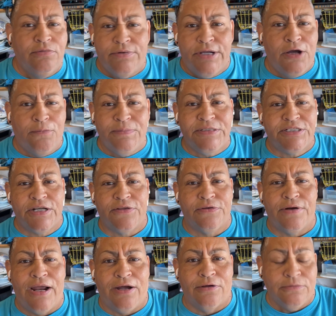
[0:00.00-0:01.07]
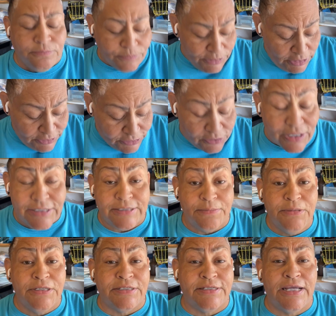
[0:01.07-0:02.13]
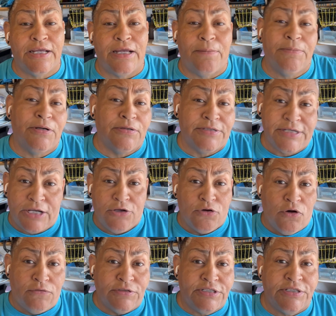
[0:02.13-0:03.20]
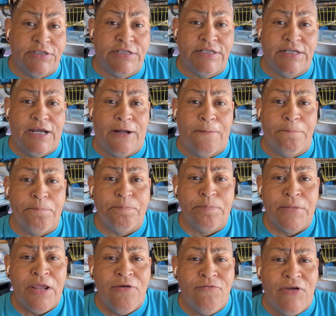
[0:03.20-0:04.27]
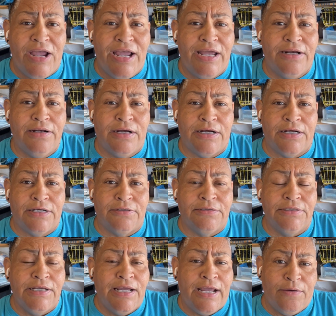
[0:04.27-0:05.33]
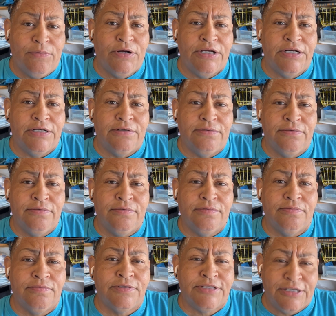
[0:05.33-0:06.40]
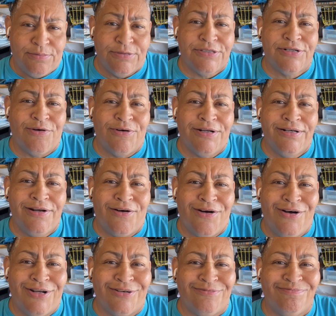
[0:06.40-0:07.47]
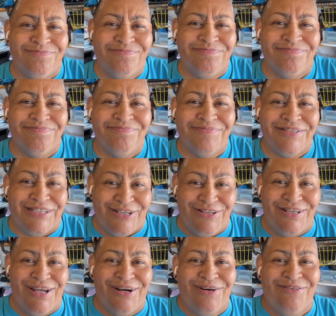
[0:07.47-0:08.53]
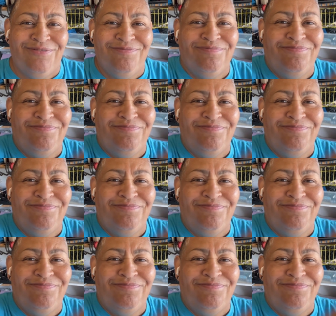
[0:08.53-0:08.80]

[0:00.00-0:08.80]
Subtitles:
We help each other out. So, guys, I'm gonna take you over to the van, and we're gonna see what's going on. See you there.